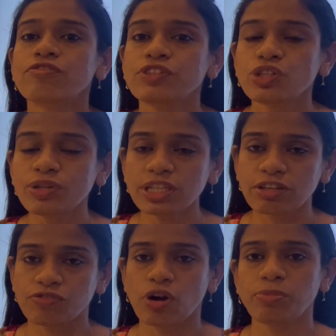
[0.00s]
during the
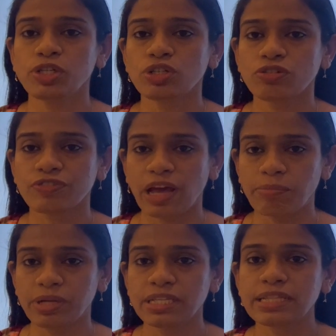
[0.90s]
formation of
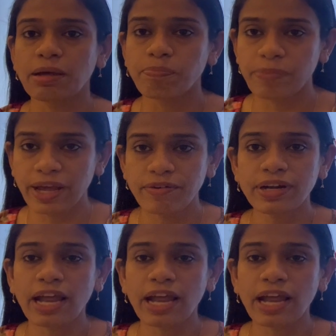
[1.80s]
gamete, the parent